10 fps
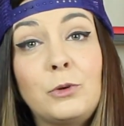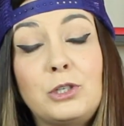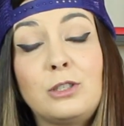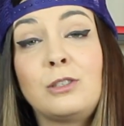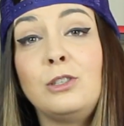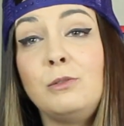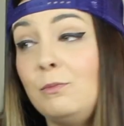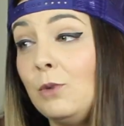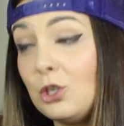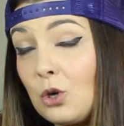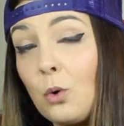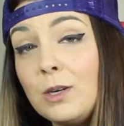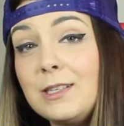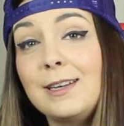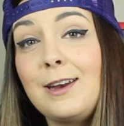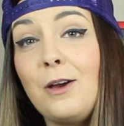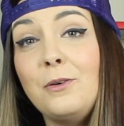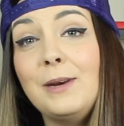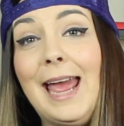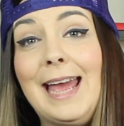which is notoriously
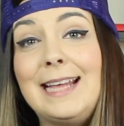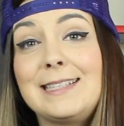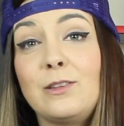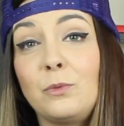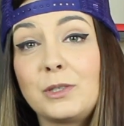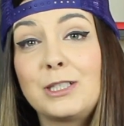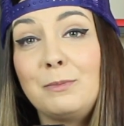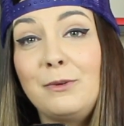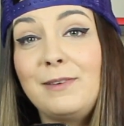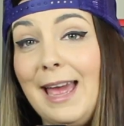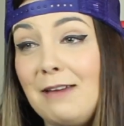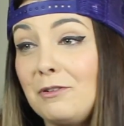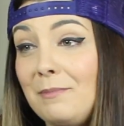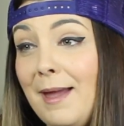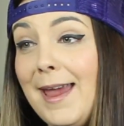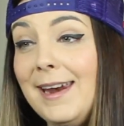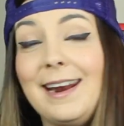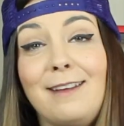known as the worst movie ever made,